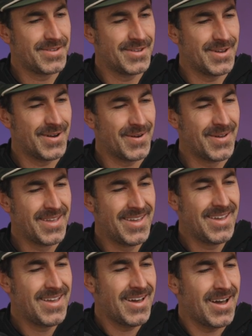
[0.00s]
So
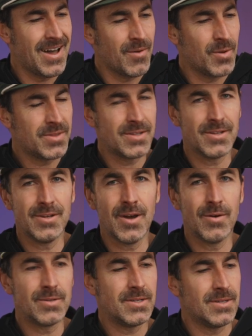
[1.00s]
one thing to
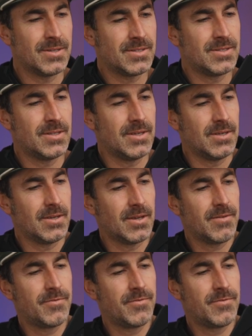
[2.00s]
note is the